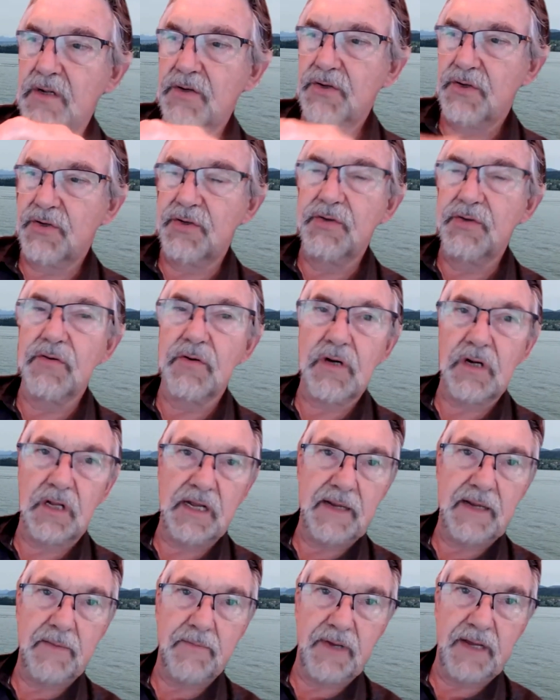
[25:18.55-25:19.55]
to your
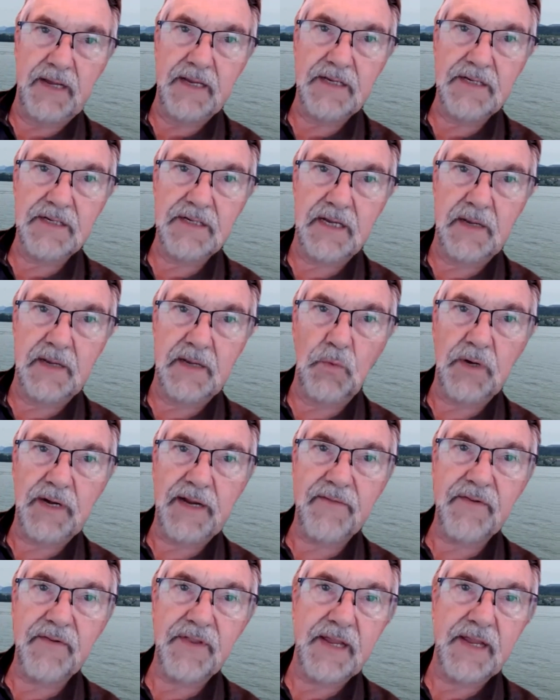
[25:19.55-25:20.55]
client base, and
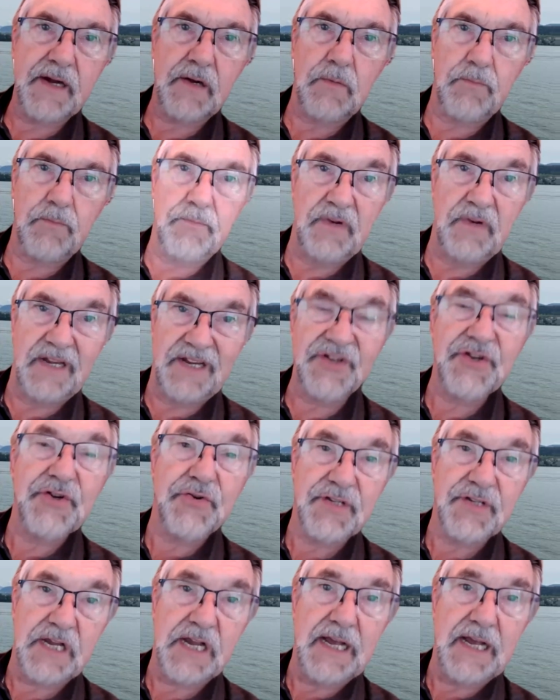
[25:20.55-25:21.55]
whatever their
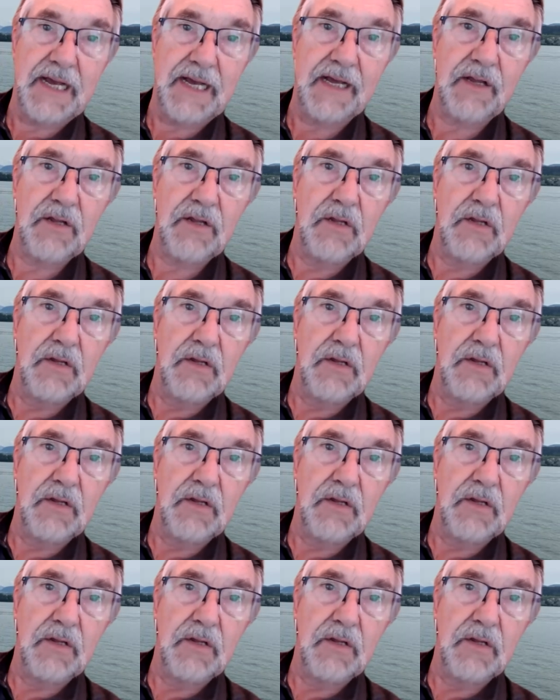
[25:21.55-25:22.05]
issues are,